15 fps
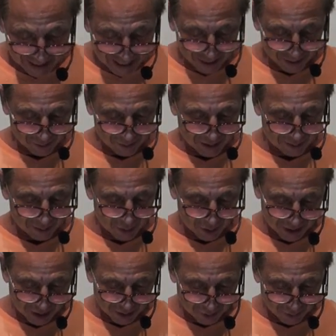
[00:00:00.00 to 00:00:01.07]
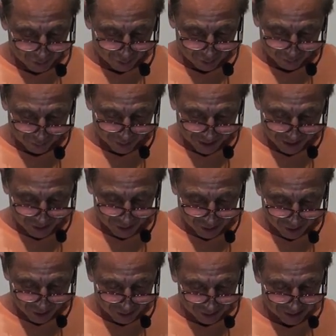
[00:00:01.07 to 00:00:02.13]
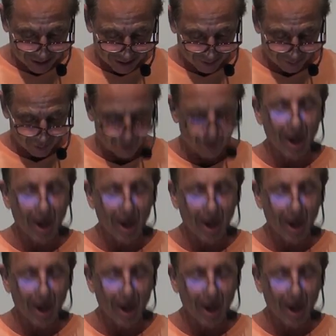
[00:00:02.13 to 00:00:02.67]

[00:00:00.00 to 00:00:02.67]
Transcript: gathered them together to a place called in Hebrew